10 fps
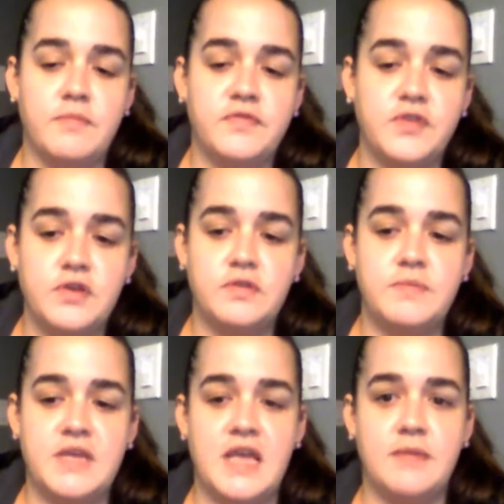for you to
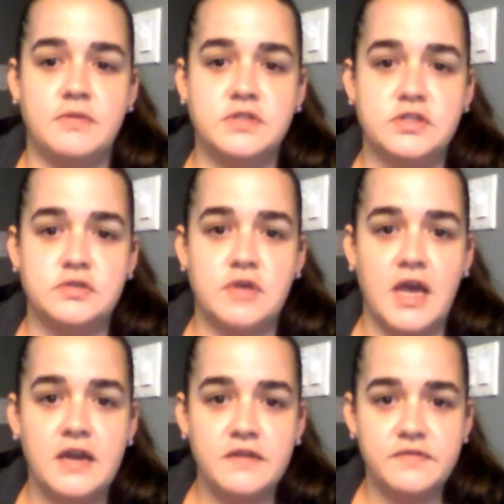be able to
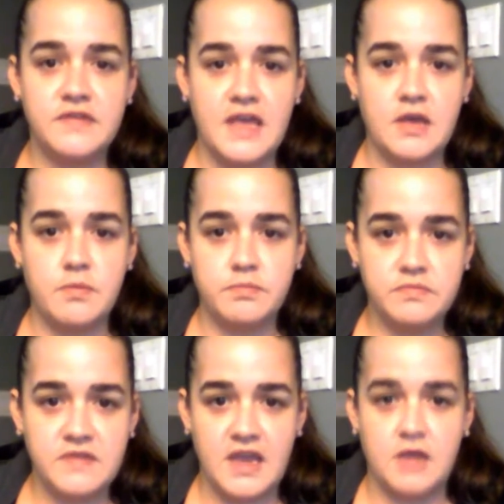kind of take a
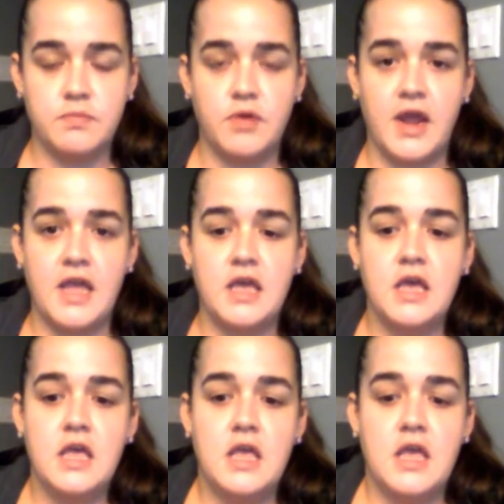break.
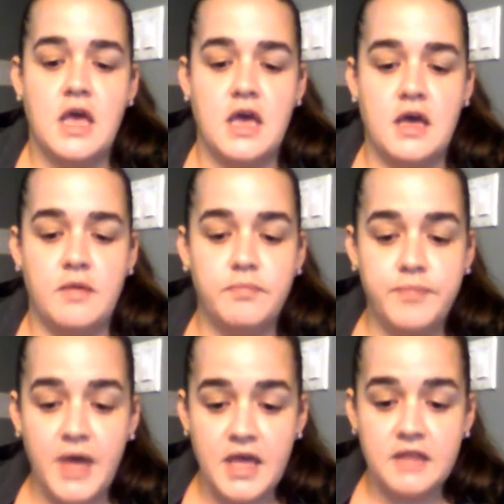
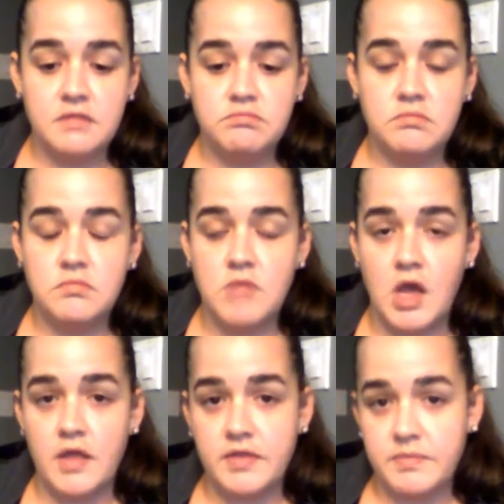But
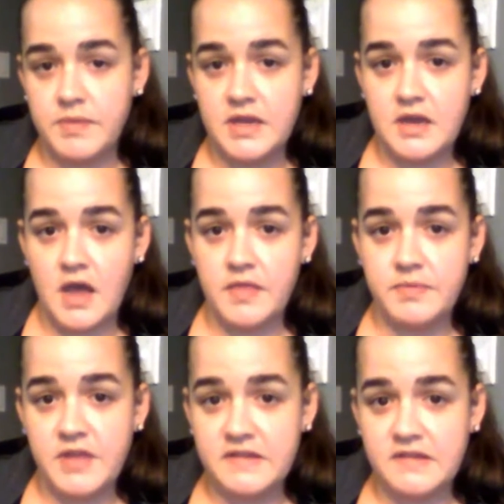on the
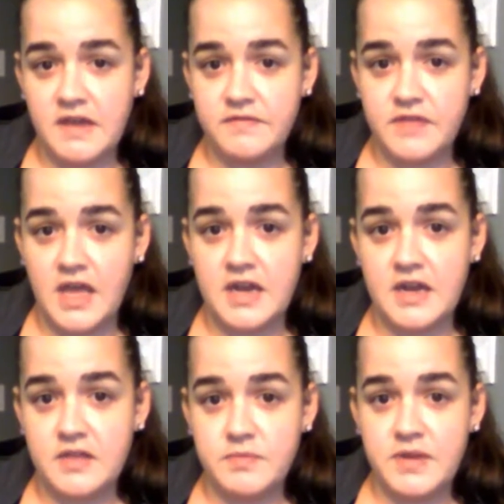plus side for that,
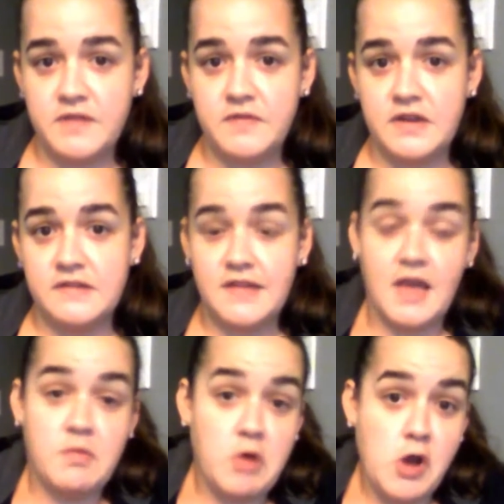another benefit is
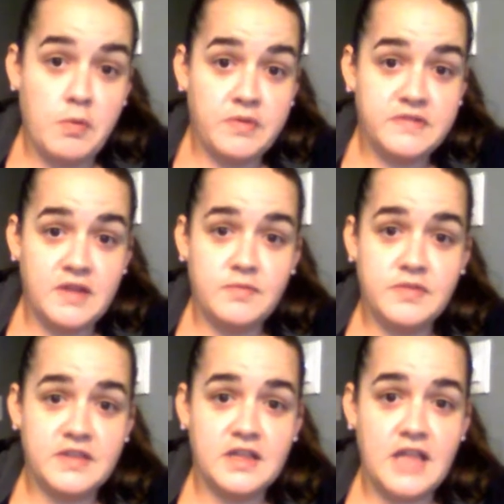that we're almost done
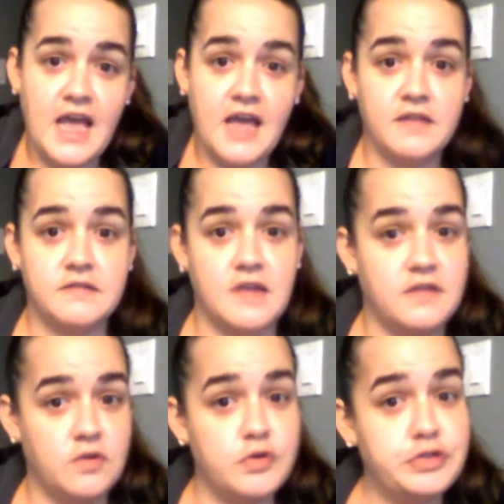with the class. I
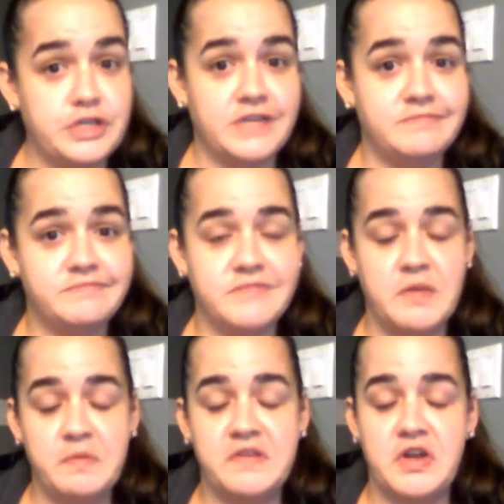told you
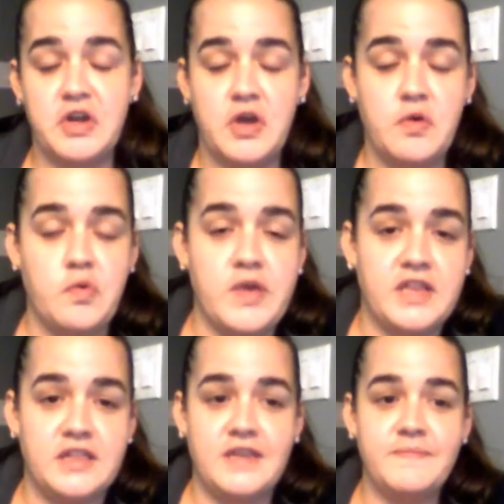it was going to go
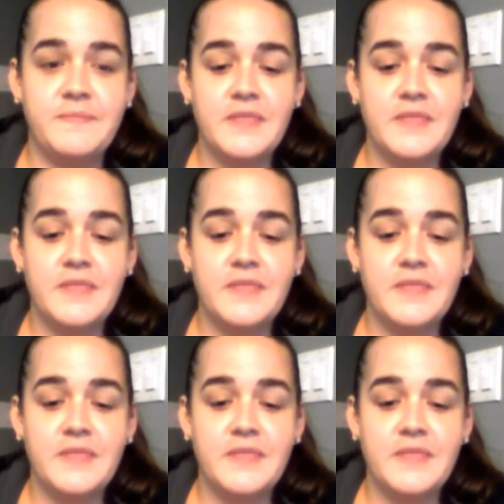quickly.